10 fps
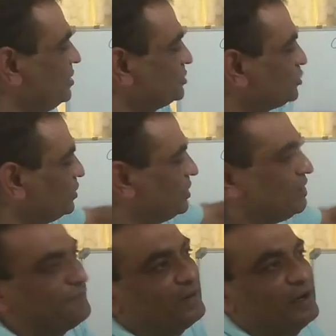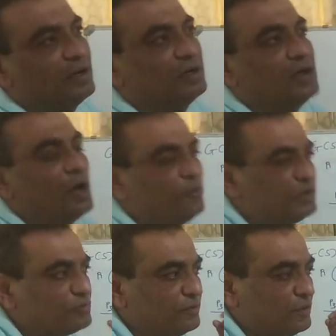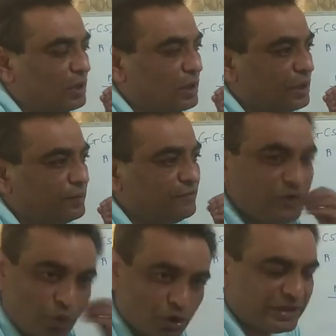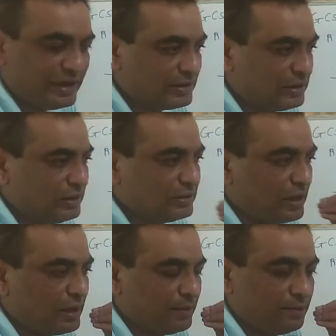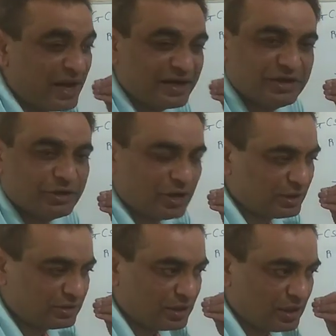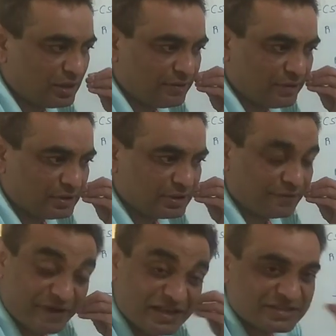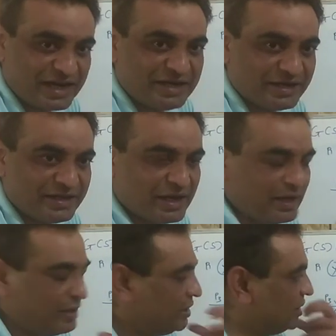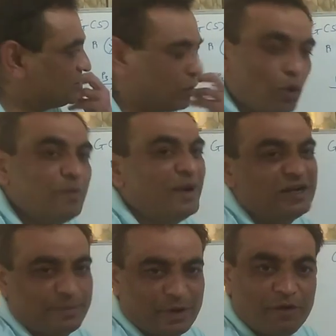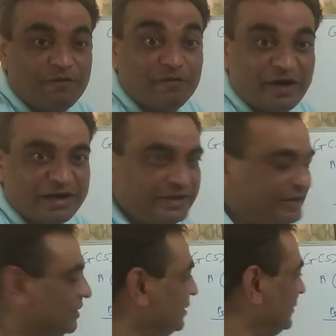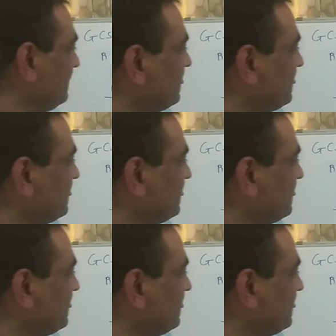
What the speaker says: So if now we know that the phase criteria is the odd multiple of 180 degree.